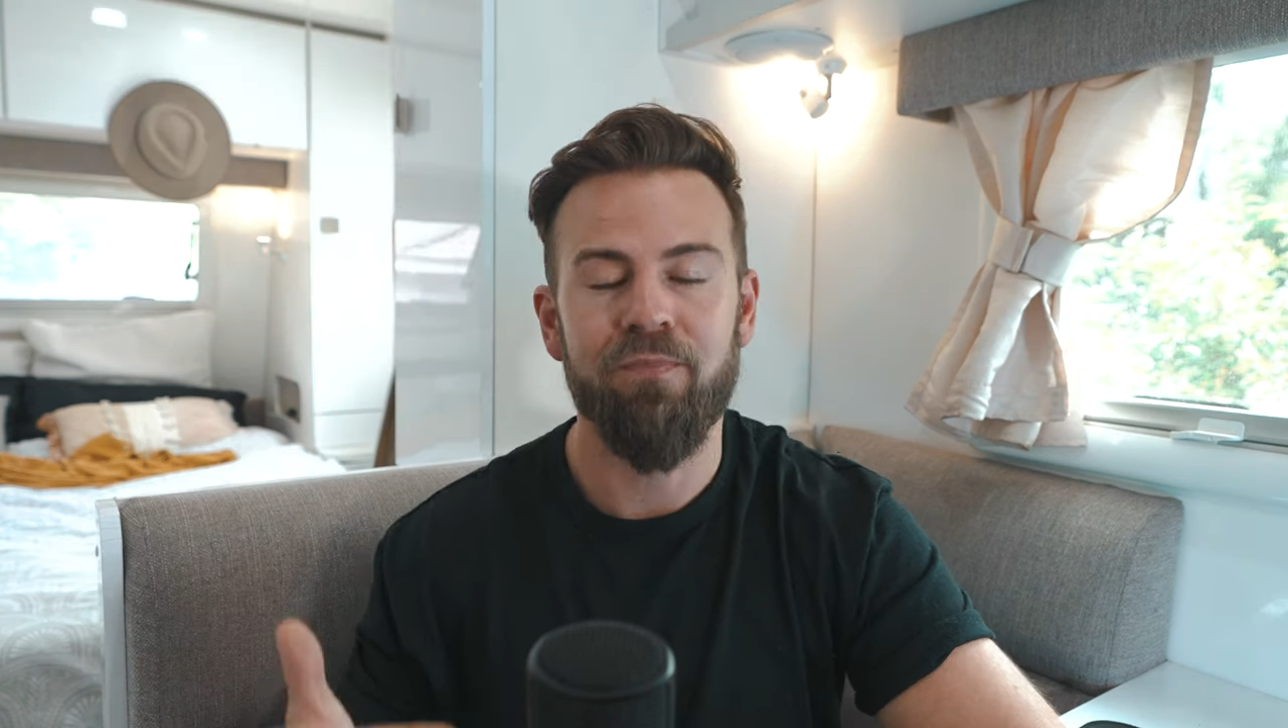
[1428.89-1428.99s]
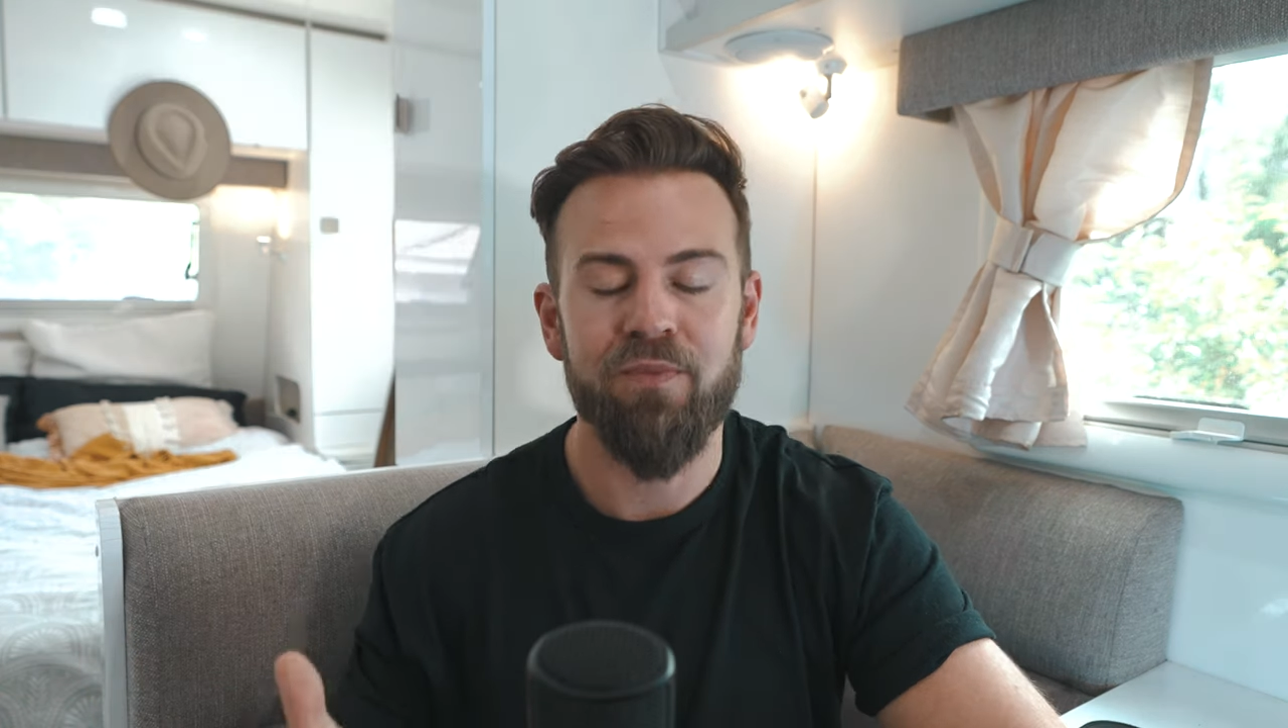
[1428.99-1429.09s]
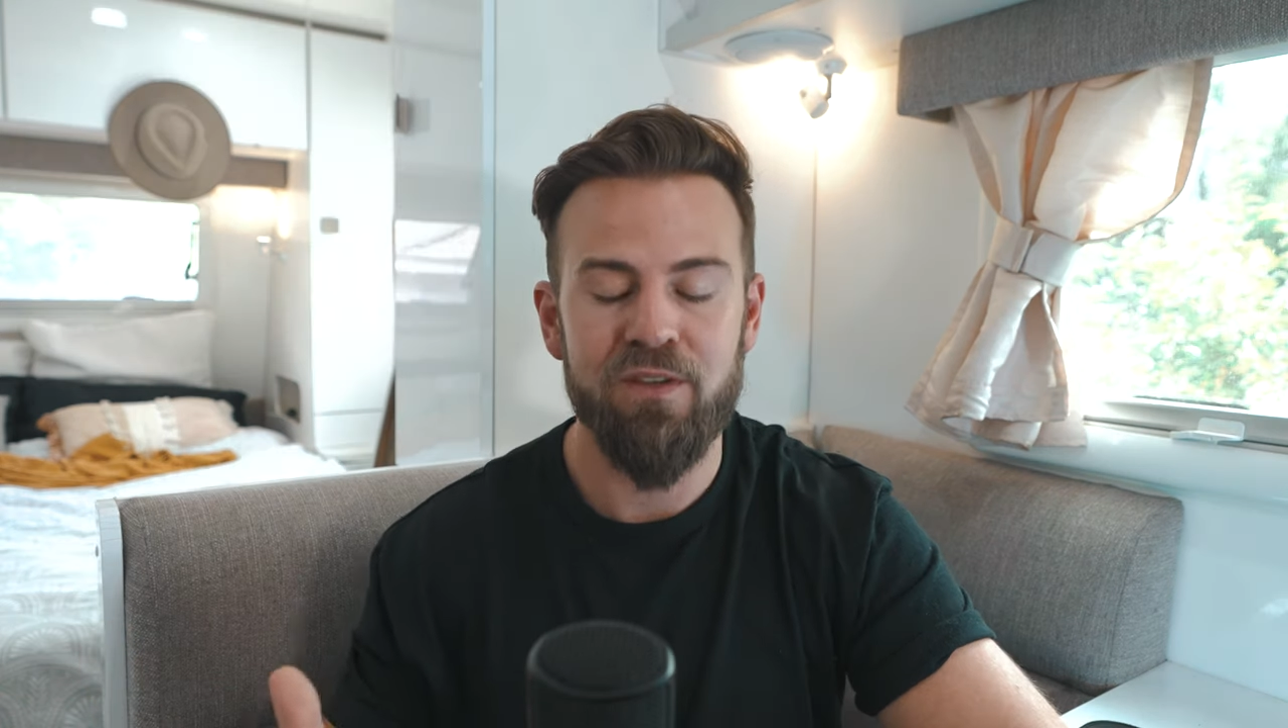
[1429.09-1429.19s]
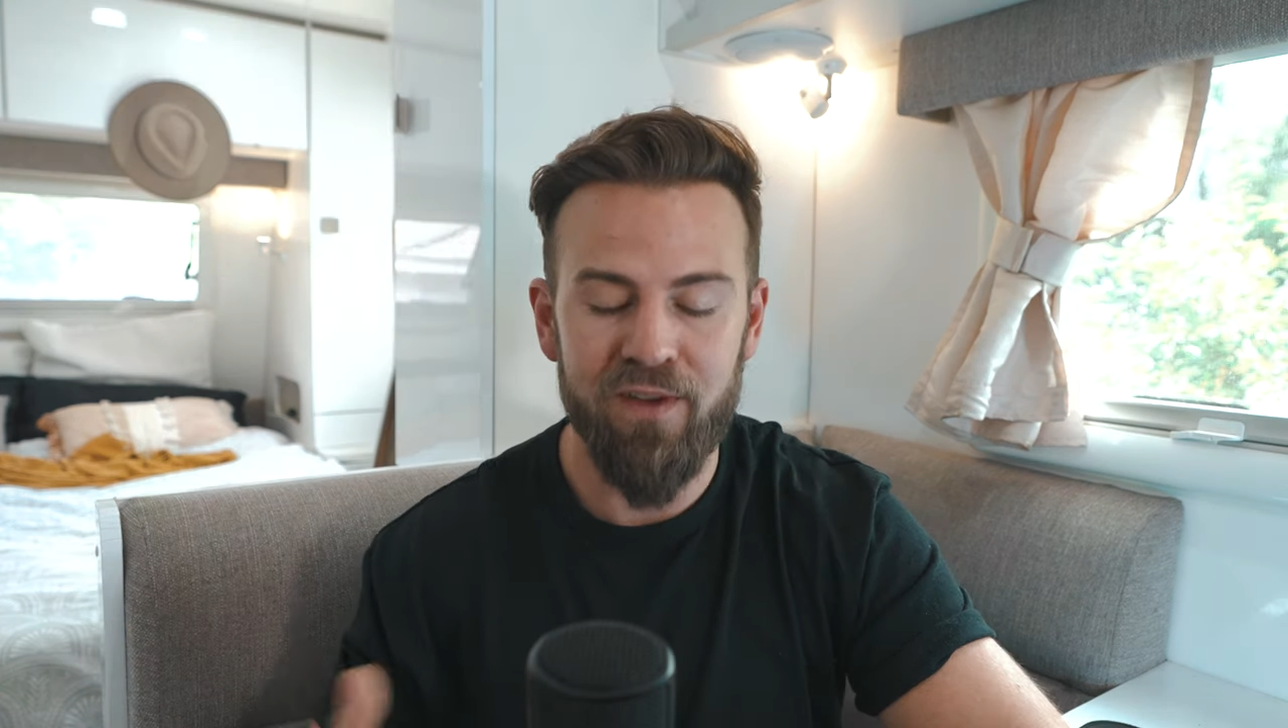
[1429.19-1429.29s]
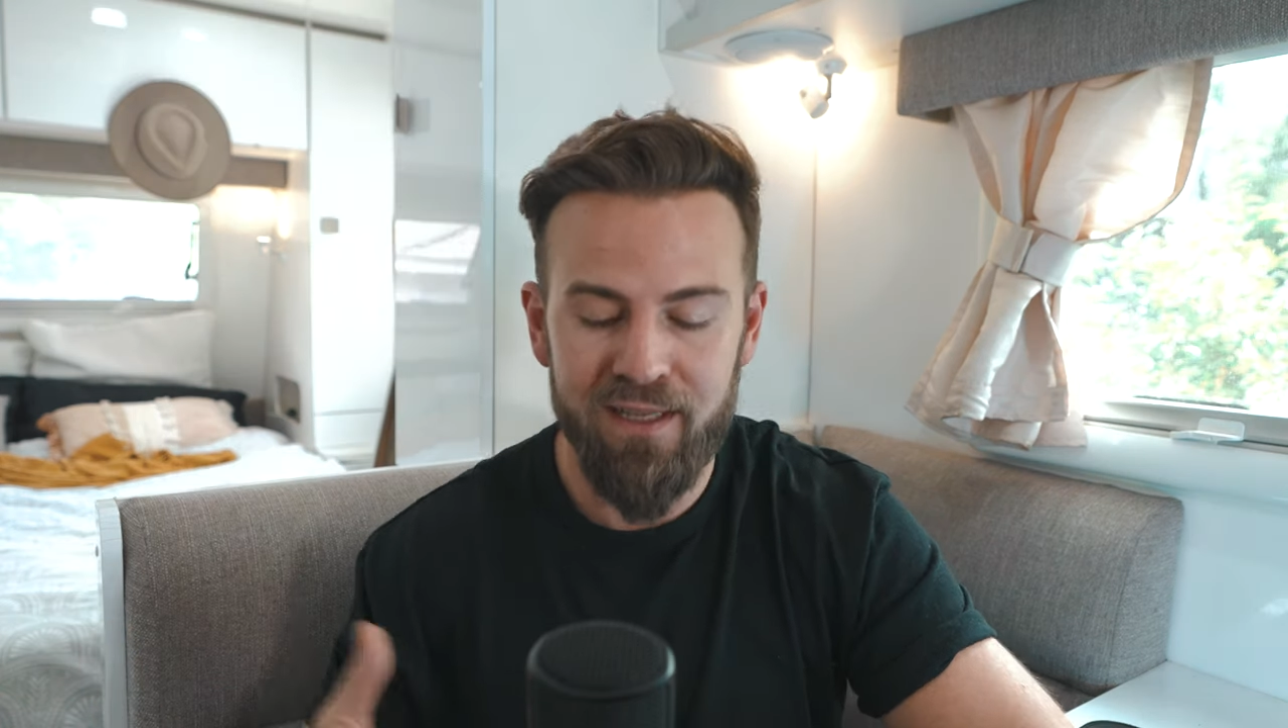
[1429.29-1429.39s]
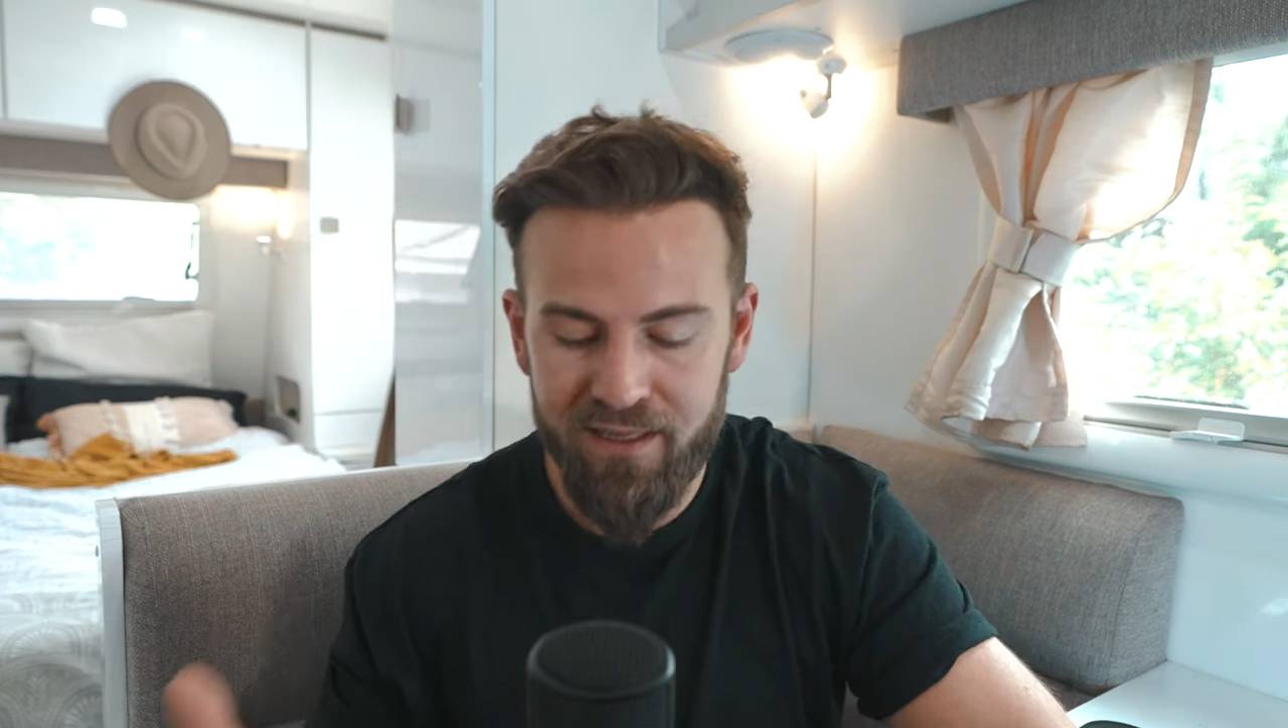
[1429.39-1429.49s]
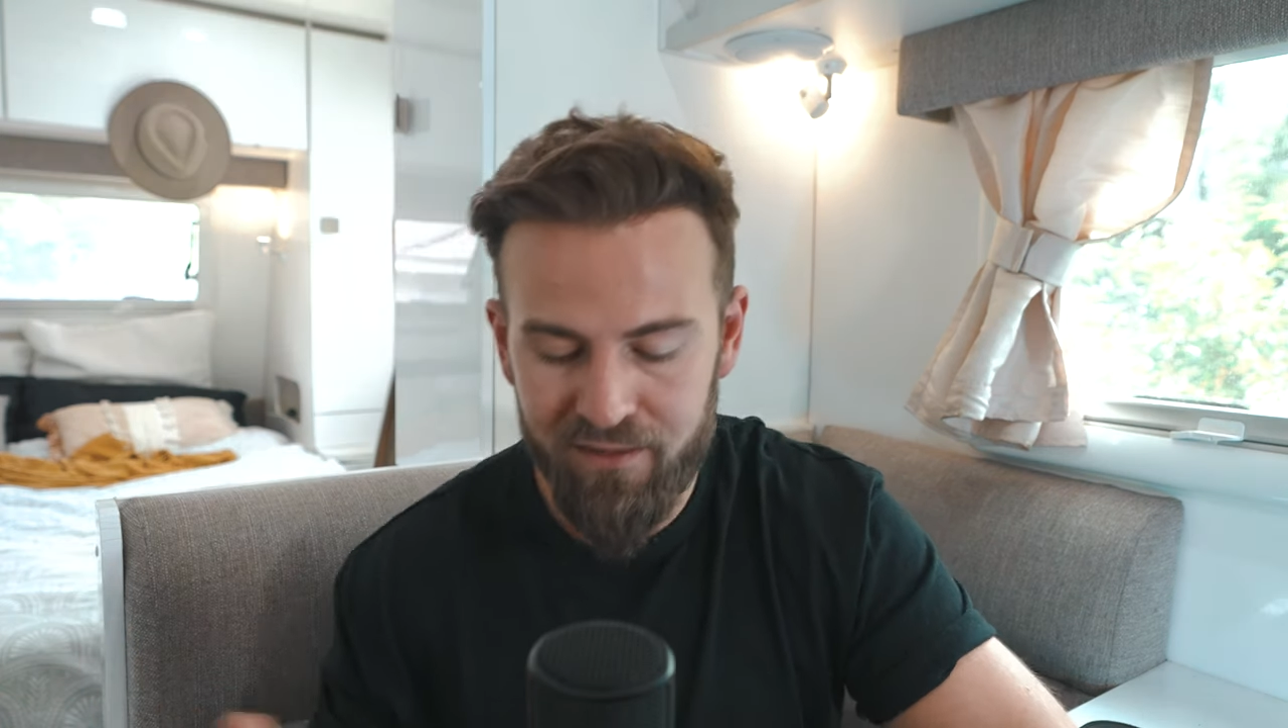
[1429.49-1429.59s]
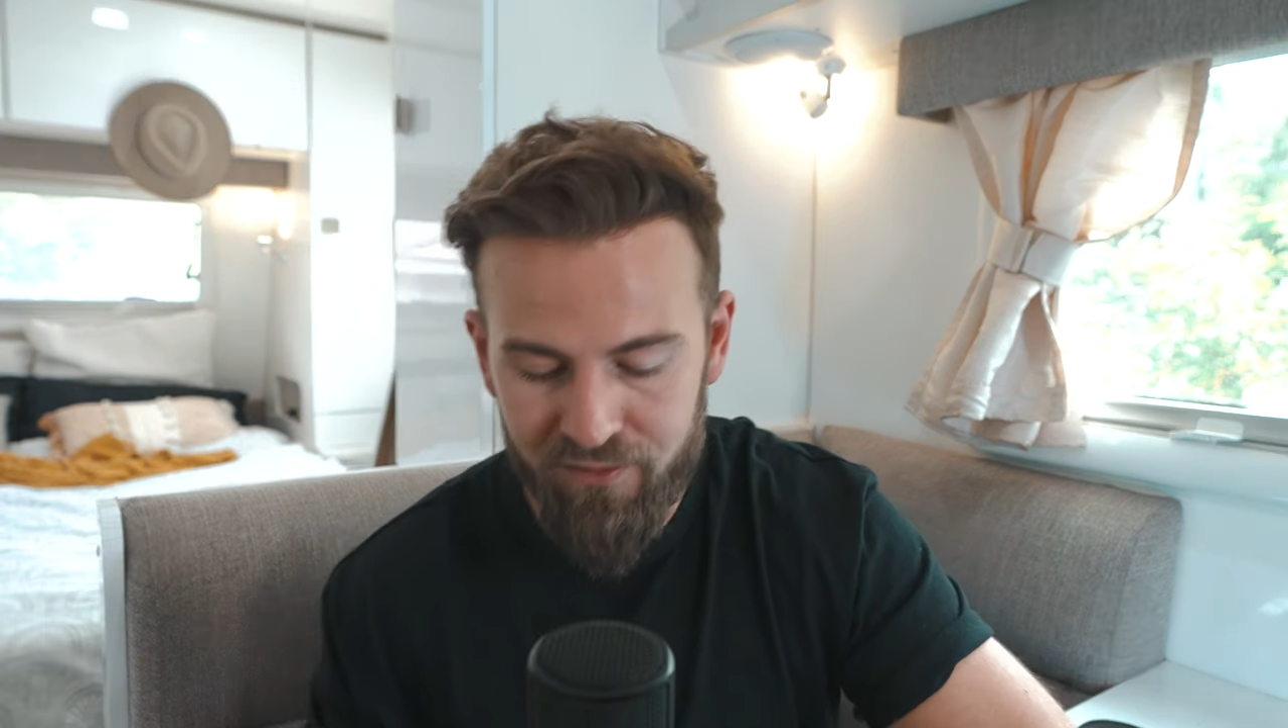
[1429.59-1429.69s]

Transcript: So funnily enough,